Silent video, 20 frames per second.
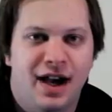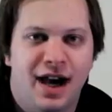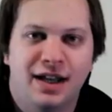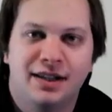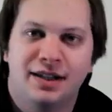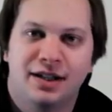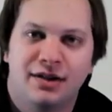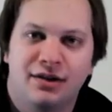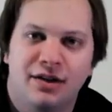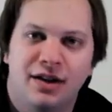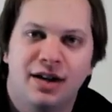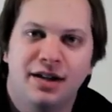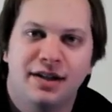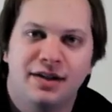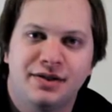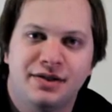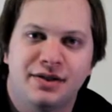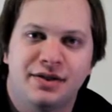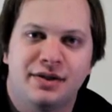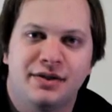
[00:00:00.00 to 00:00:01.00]
At the Courant
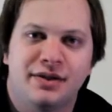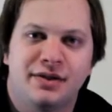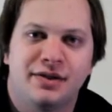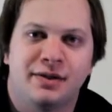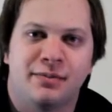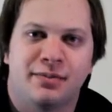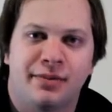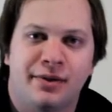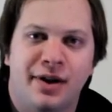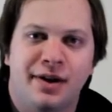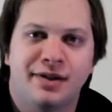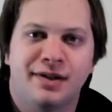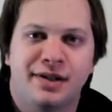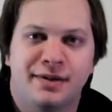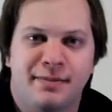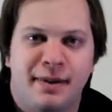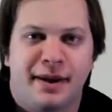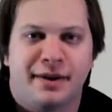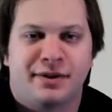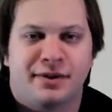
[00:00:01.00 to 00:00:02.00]
Institute, there's a broad
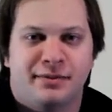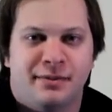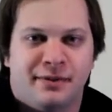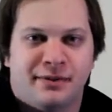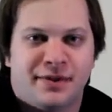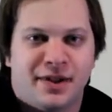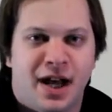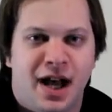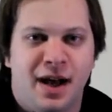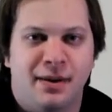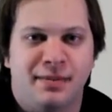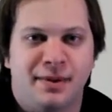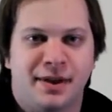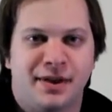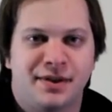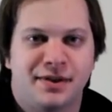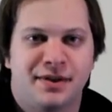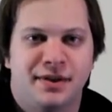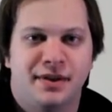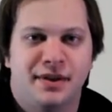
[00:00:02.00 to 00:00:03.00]
spectrum of
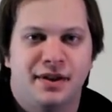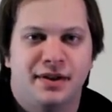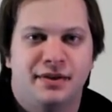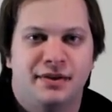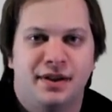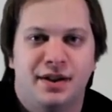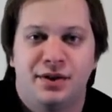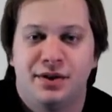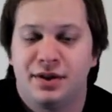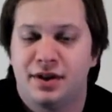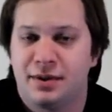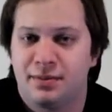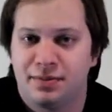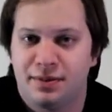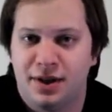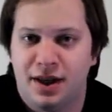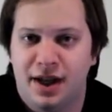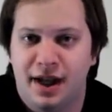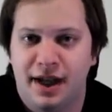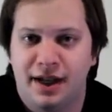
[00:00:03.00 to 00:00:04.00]
topics that you can
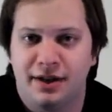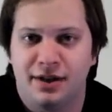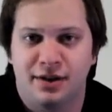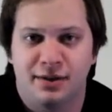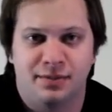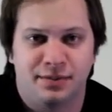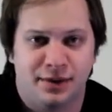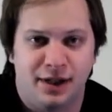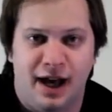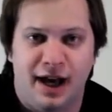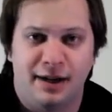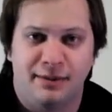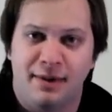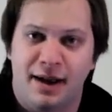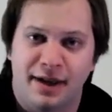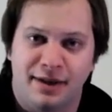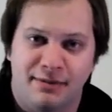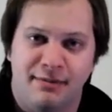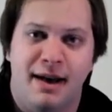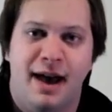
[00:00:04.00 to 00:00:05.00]
apply your applied
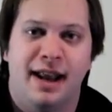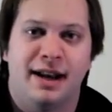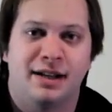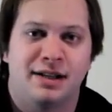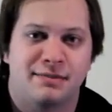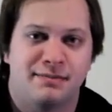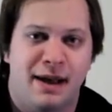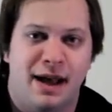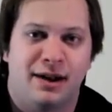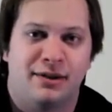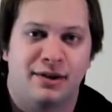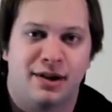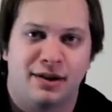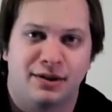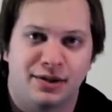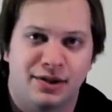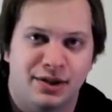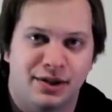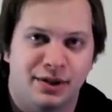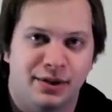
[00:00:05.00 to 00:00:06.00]
mathematics background
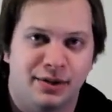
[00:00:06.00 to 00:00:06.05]
to.